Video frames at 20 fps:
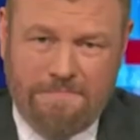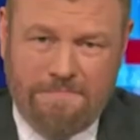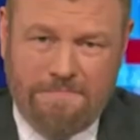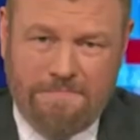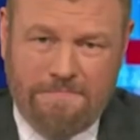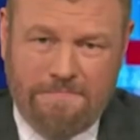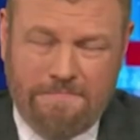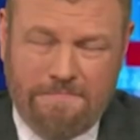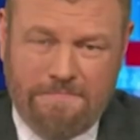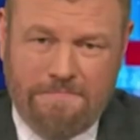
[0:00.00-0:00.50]

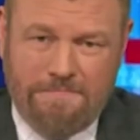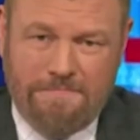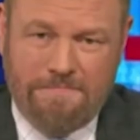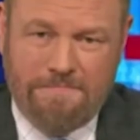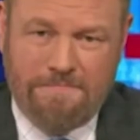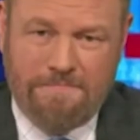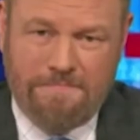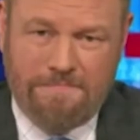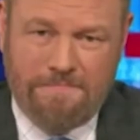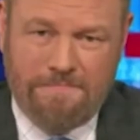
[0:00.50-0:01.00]

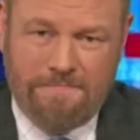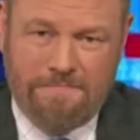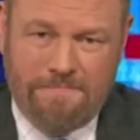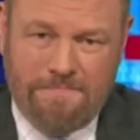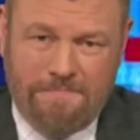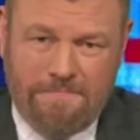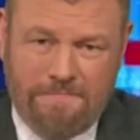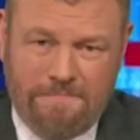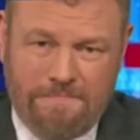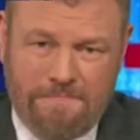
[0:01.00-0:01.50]

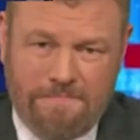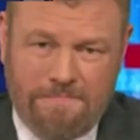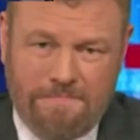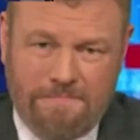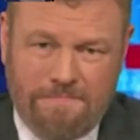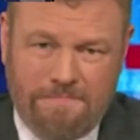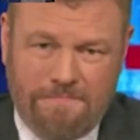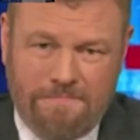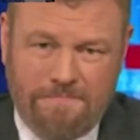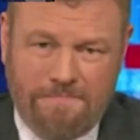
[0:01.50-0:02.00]

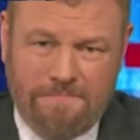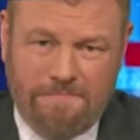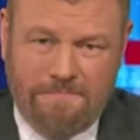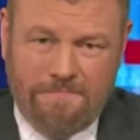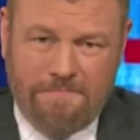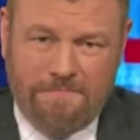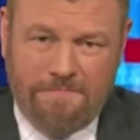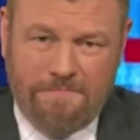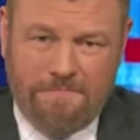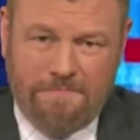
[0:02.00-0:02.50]

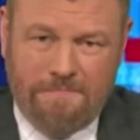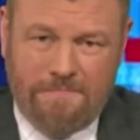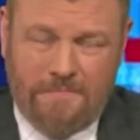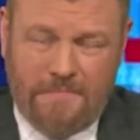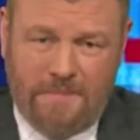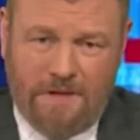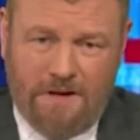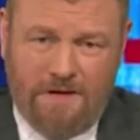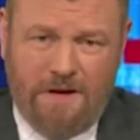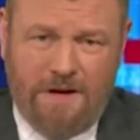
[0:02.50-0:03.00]

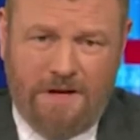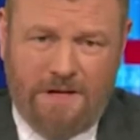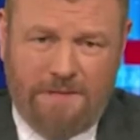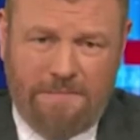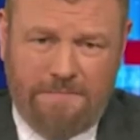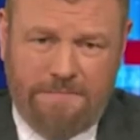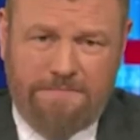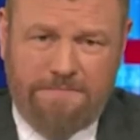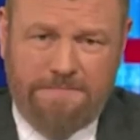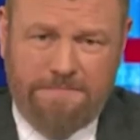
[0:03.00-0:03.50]

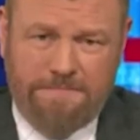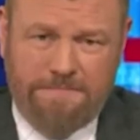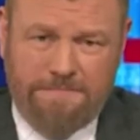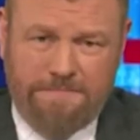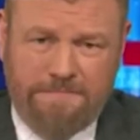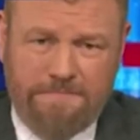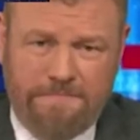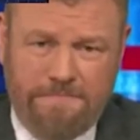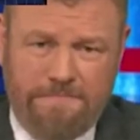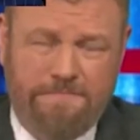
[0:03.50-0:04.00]

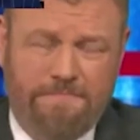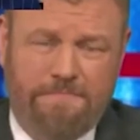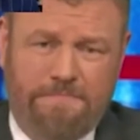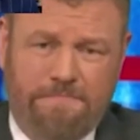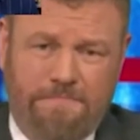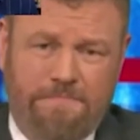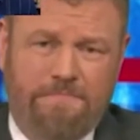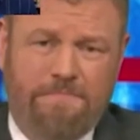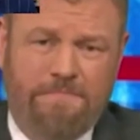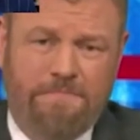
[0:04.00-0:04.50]

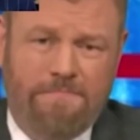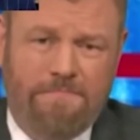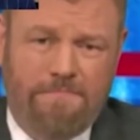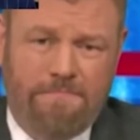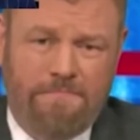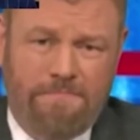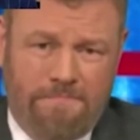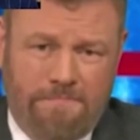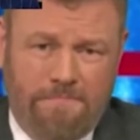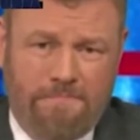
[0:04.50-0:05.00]

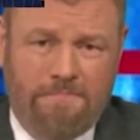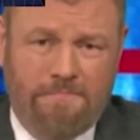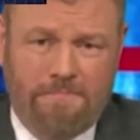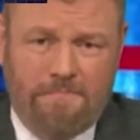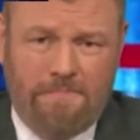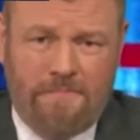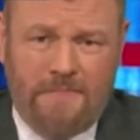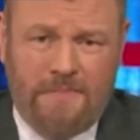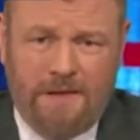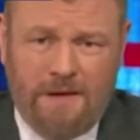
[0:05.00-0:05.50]

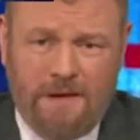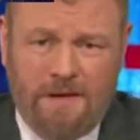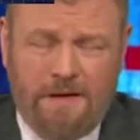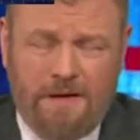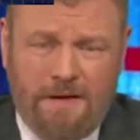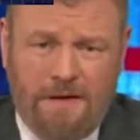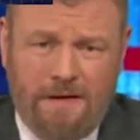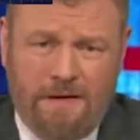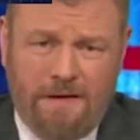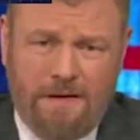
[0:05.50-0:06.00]

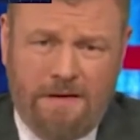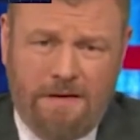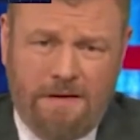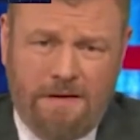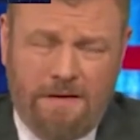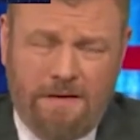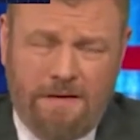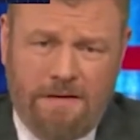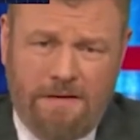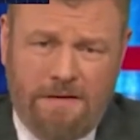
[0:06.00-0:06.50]

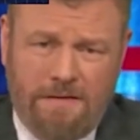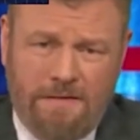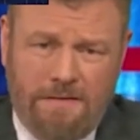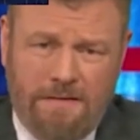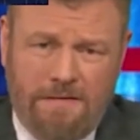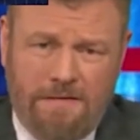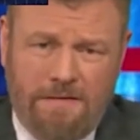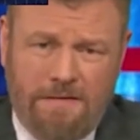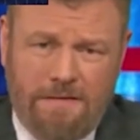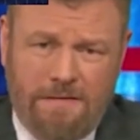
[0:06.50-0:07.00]

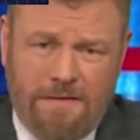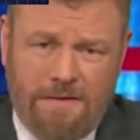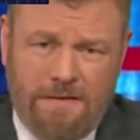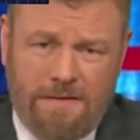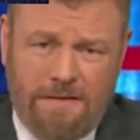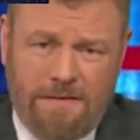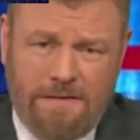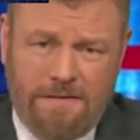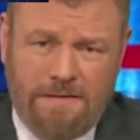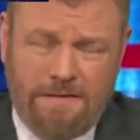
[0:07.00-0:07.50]

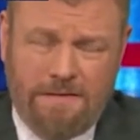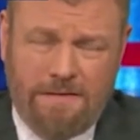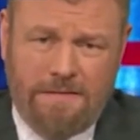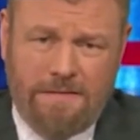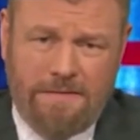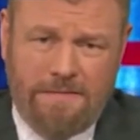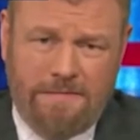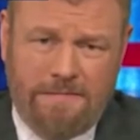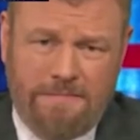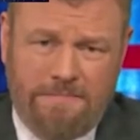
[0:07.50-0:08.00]
[no speech]